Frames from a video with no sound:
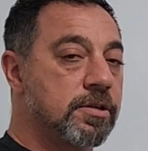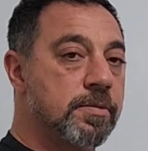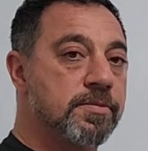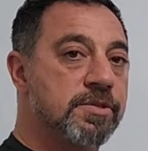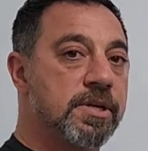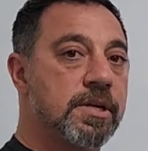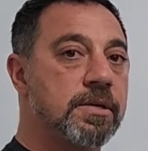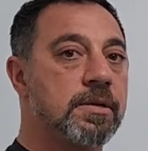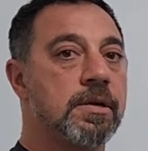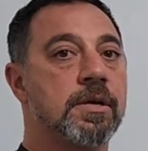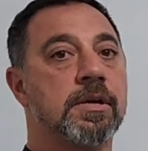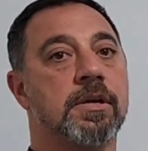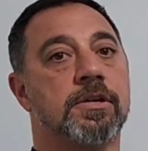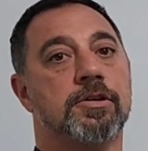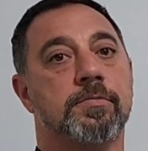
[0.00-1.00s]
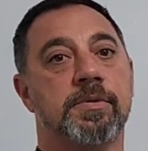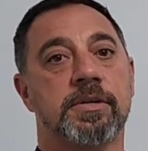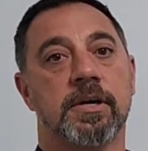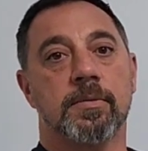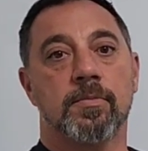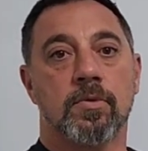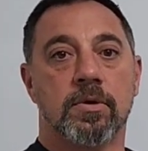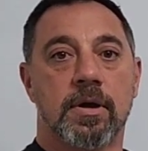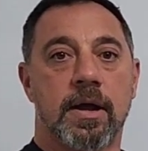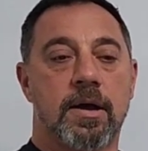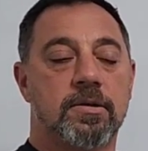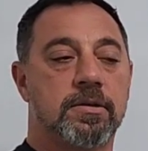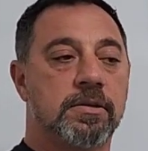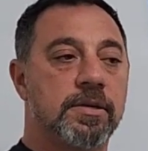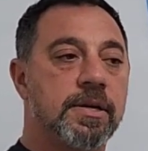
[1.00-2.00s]
comes in, you become more
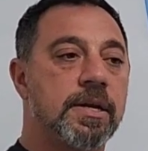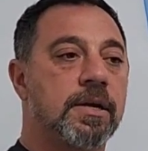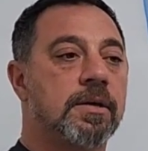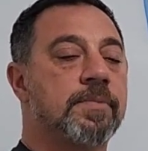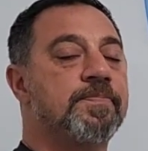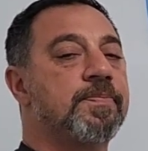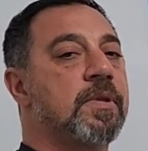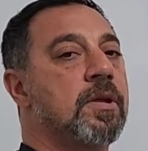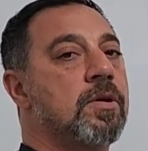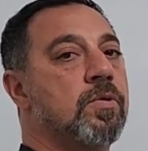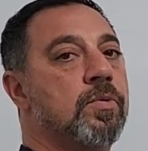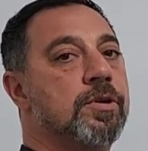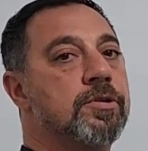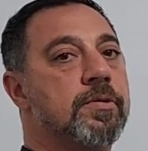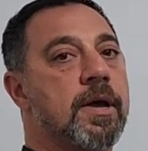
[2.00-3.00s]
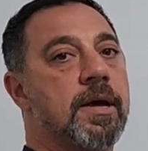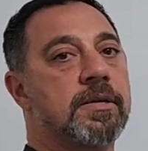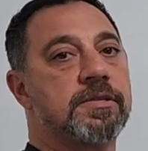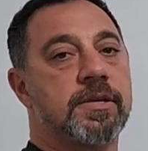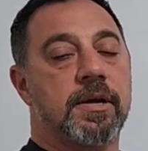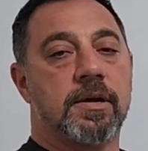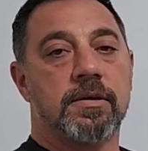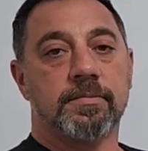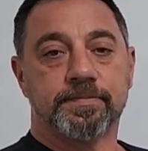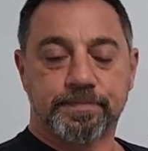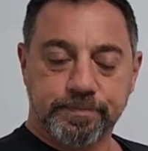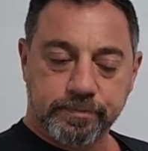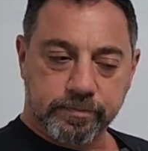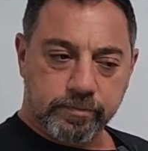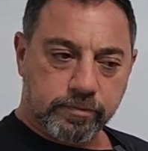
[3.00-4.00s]
alkalinic. When you exhale,
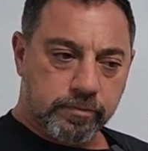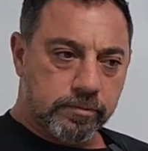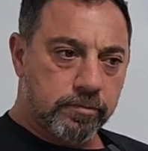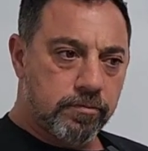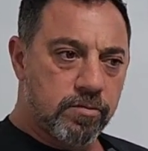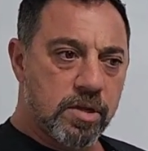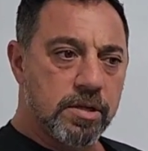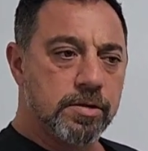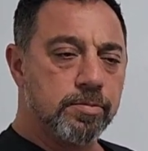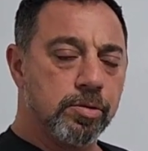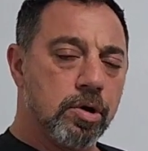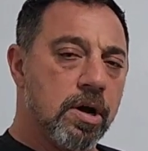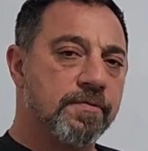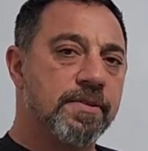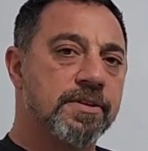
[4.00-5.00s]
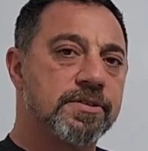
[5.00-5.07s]
you blow off the